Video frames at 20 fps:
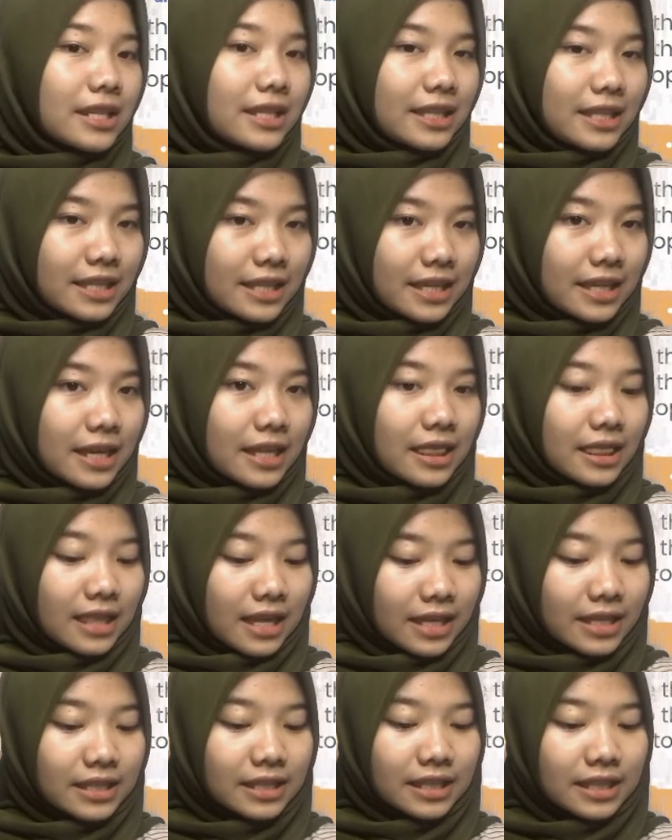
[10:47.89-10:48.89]
teeth
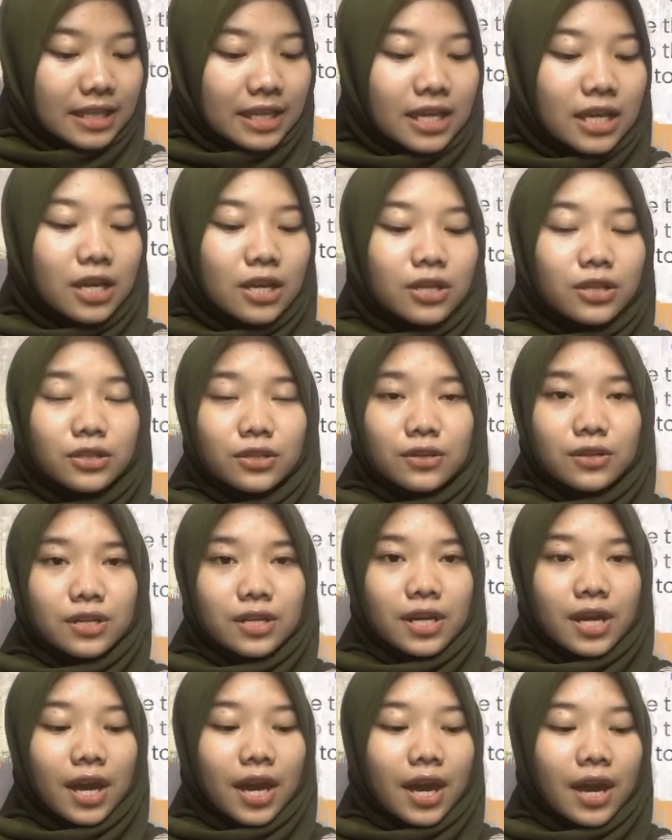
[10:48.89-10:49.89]
lightly so the
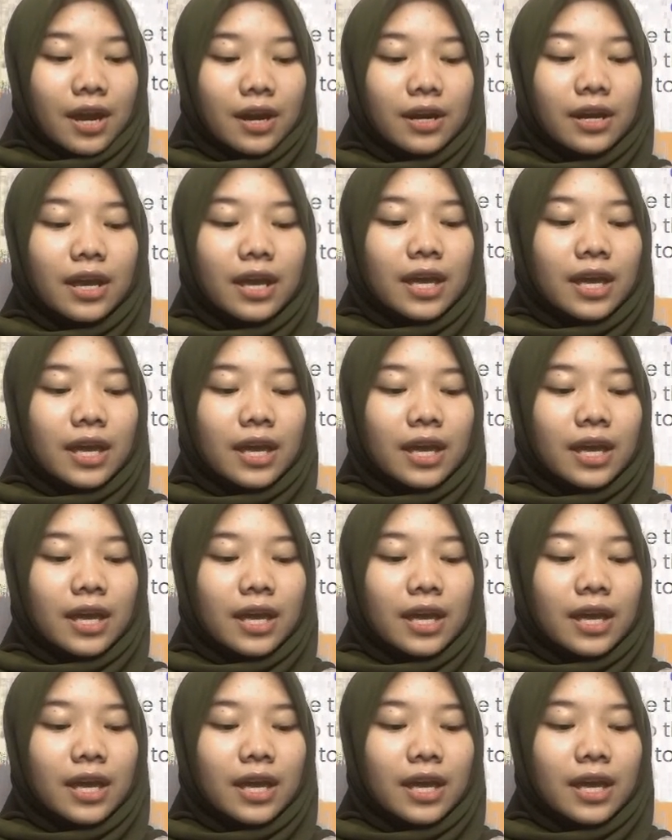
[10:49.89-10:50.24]
air